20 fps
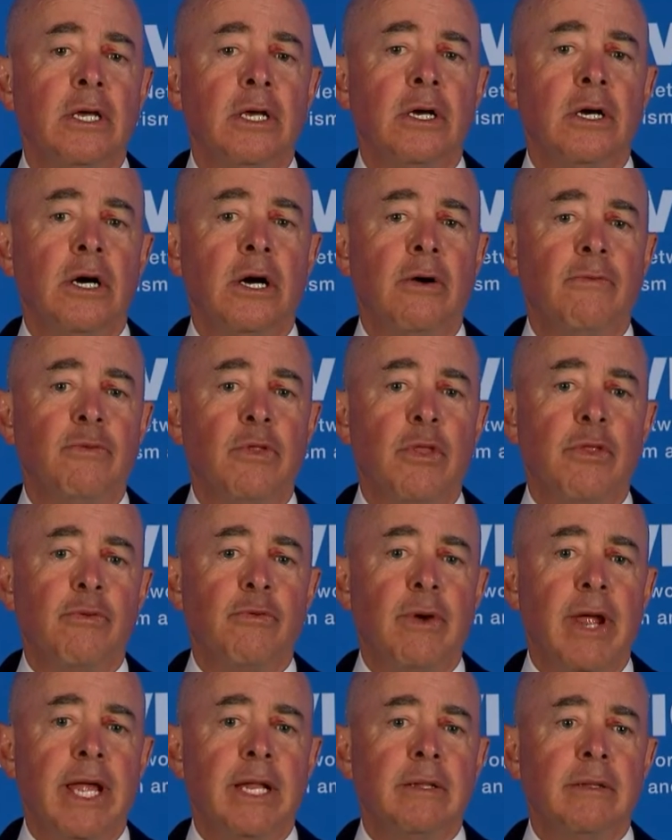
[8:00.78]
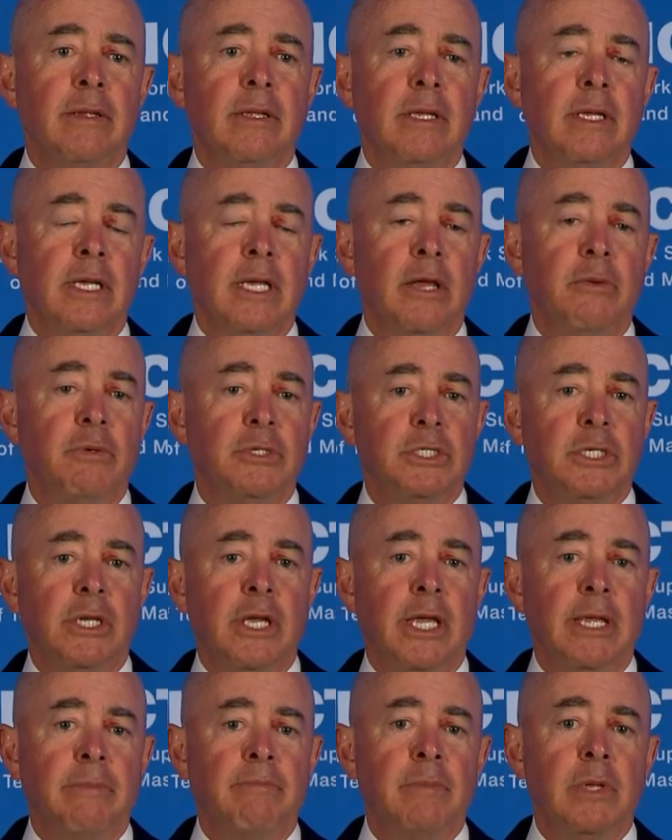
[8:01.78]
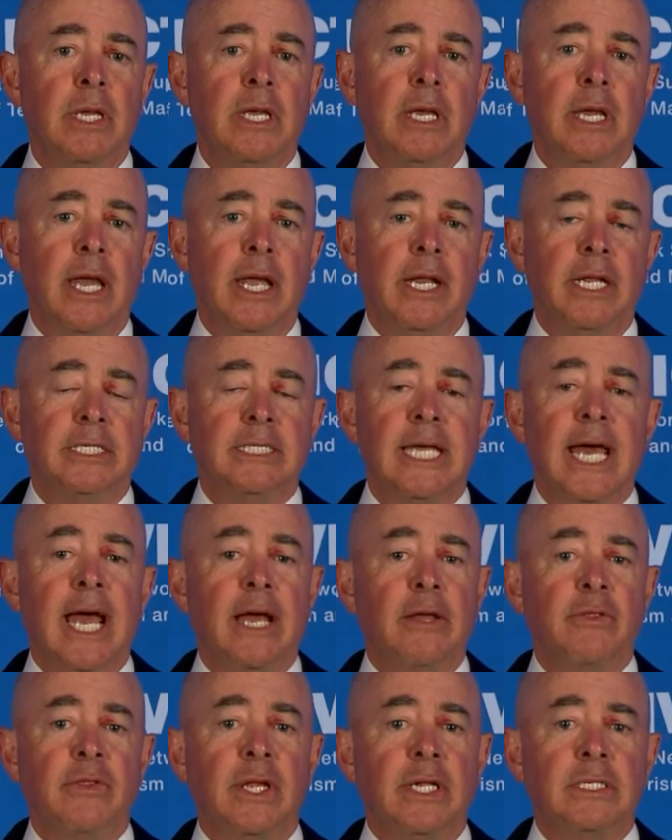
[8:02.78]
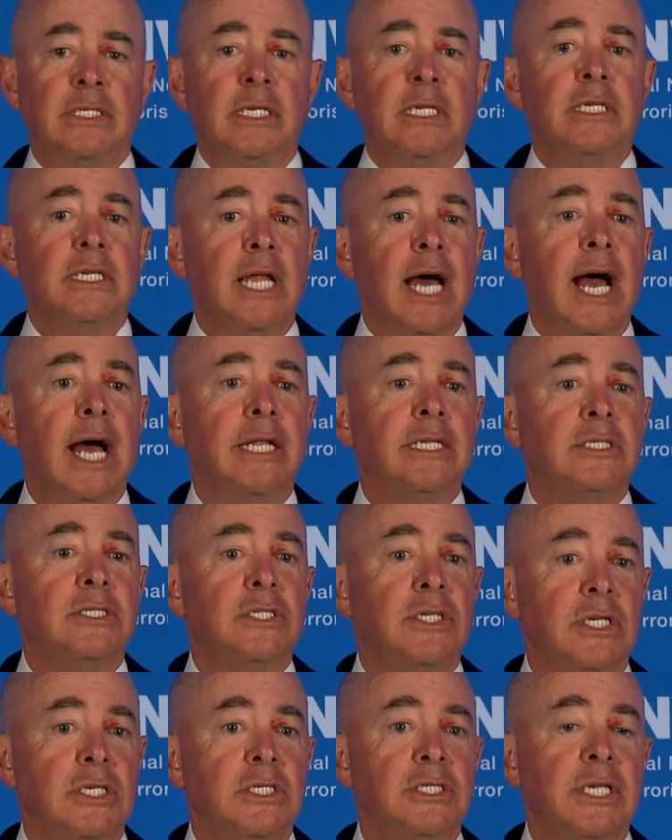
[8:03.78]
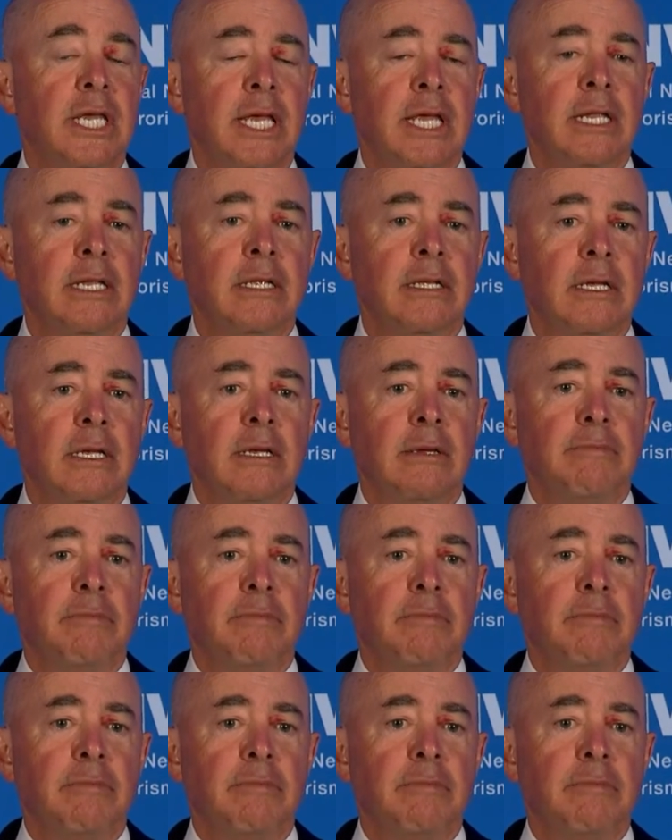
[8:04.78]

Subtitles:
of the threat. It was an attack that did not succeed,